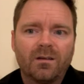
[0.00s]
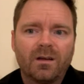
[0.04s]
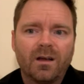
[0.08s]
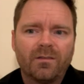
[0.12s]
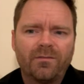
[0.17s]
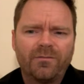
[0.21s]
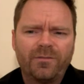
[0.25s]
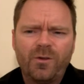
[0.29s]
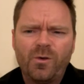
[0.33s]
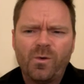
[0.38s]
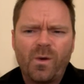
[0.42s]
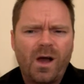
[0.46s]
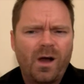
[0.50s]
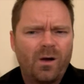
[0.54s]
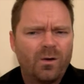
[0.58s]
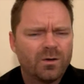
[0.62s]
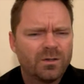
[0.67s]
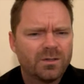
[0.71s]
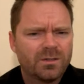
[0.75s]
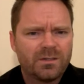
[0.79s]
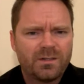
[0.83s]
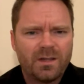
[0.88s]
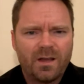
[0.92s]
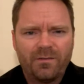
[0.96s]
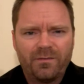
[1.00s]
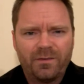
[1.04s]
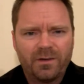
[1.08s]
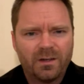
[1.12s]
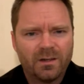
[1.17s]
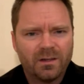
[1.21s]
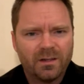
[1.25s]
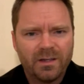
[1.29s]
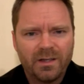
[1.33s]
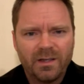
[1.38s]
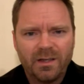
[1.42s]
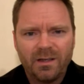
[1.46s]
A few hours
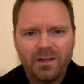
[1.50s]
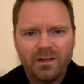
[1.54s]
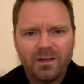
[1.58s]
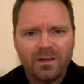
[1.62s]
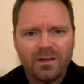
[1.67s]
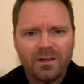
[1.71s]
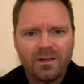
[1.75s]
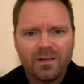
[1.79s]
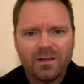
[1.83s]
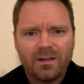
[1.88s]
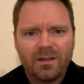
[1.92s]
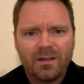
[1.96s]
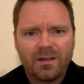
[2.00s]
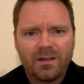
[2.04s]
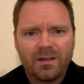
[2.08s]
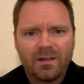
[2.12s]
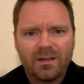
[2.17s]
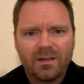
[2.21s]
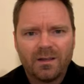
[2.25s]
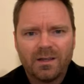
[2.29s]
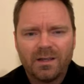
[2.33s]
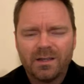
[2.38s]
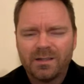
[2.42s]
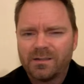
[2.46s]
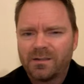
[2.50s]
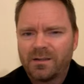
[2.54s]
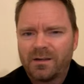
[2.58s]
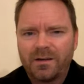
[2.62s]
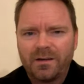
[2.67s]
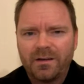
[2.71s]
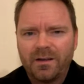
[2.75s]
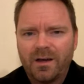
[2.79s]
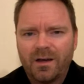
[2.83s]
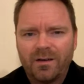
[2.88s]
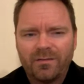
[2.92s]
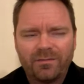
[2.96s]
definitely isn't
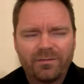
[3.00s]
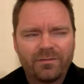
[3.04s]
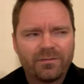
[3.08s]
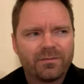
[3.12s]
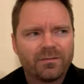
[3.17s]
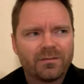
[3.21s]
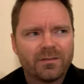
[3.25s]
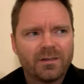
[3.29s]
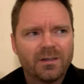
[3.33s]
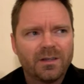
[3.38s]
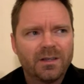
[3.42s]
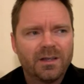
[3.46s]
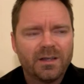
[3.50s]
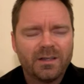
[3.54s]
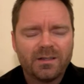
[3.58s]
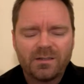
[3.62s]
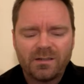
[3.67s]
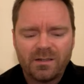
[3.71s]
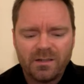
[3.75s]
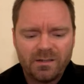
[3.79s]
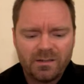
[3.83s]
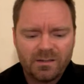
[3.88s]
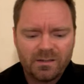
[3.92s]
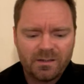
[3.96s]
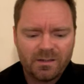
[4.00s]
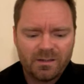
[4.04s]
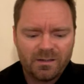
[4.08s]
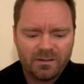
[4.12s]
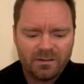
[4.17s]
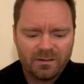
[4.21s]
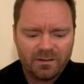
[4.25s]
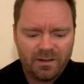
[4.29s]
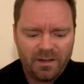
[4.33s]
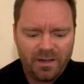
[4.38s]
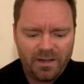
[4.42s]
enough in Assisi,